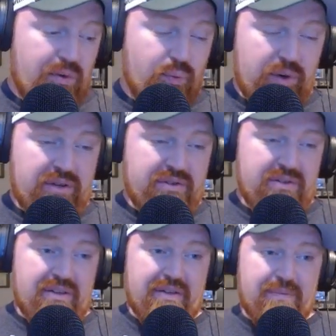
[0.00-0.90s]

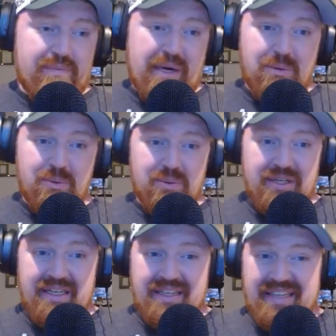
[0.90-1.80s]
Worst
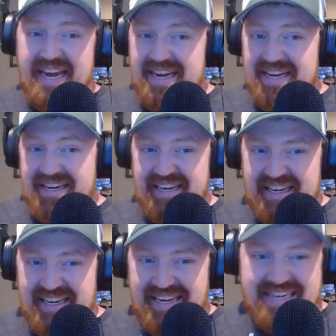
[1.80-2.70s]
probably
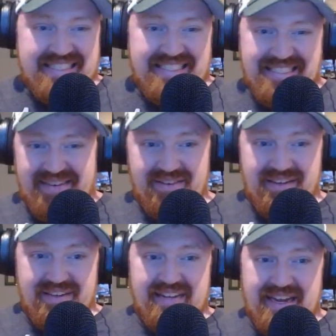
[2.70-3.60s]
8-9,
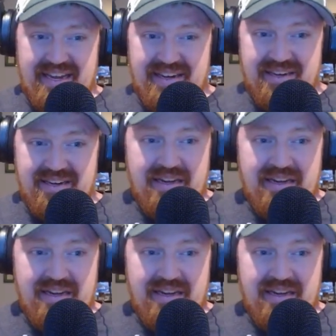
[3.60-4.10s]
7-10.